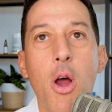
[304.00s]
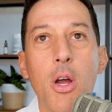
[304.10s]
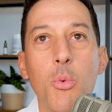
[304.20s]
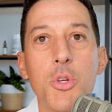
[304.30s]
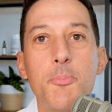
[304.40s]

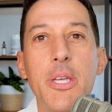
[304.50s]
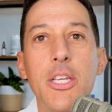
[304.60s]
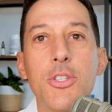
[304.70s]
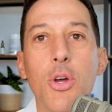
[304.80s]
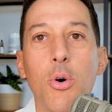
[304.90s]
part was
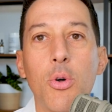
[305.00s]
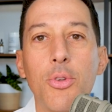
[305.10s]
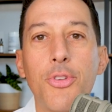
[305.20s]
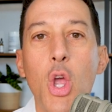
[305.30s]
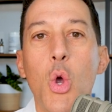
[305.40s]
being
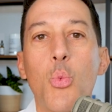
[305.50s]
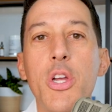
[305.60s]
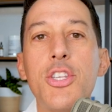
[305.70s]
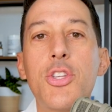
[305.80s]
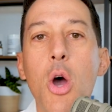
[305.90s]
told,
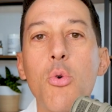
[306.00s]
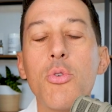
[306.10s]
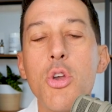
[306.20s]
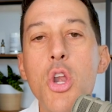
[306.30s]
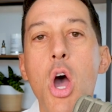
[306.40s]
we
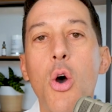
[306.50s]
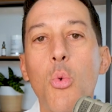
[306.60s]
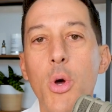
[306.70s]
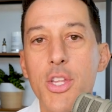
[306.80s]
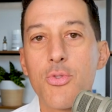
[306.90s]
don't know
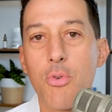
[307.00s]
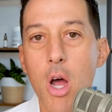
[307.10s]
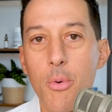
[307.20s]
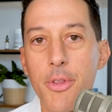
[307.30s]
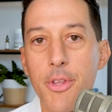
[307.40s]
what is
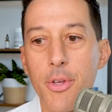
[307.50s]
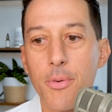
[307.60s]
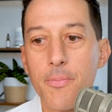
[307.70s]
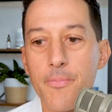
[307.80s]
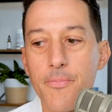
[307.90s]
wrong with
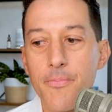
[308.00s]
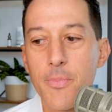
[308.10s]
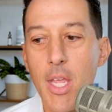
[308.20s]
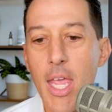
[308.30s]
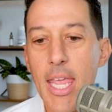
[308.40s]
you.
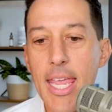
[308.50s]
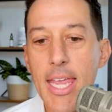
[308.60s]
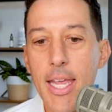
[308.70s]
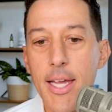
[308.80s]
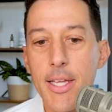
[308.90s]

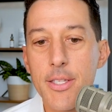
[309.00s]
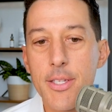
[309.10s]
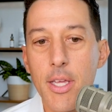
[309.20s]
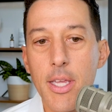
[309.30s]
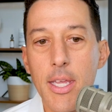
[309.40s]

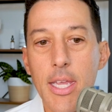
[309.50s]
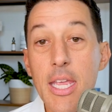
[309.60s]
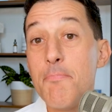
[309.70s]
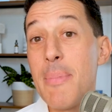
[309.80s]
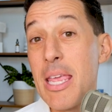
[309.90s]
And
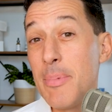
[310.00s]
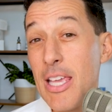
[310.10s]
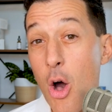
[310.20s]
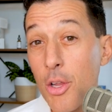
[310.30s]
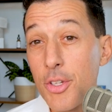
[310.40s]
It may
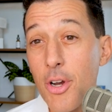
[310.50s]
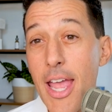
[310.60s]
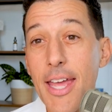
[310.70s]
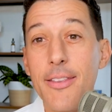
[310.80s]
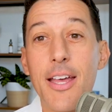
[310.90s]
be all in your
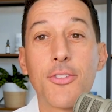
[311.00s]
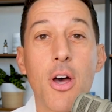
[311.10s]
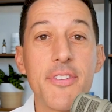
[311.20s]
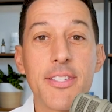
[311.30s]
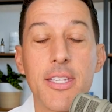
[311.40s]
head. That's
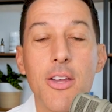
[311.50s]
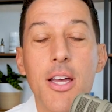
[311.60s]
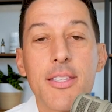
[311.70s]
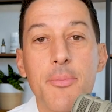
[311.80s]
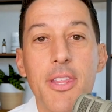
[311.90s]
obviously
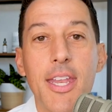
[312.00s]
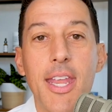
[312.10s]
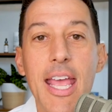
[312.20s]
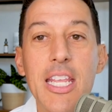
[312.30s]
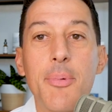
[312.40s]
not something
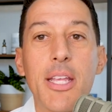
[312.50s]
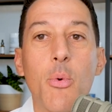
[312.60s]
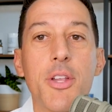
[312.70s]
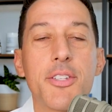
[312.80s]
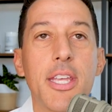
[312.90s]
that anybody
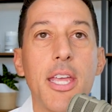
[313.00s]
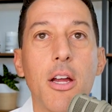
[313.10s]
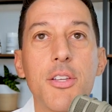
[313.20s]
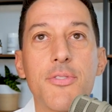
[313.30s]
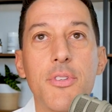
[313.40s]
wants to
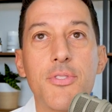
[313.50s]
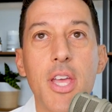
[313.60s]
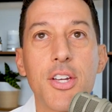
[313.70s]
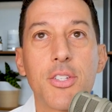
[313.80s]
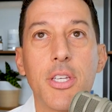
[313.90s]
hear. It's
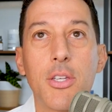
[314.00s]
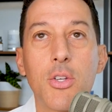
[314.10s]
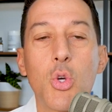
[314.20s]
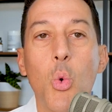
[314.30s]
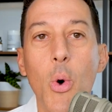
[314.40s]
actually
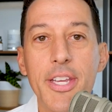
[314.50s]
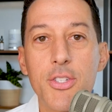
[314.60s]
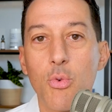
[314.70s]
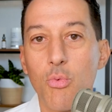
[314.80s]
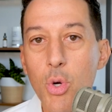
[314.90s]

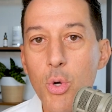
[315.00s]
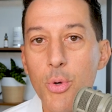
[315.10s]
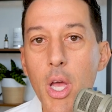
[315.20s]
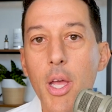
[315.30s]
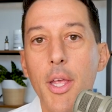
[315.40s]
quite
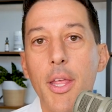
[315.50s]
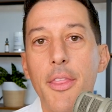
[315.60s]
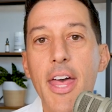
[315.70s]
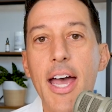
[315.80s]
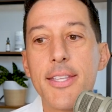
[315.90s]
rude
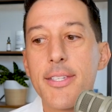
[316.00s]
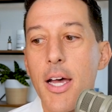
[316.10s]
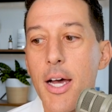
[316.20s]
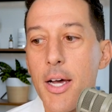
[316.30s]
that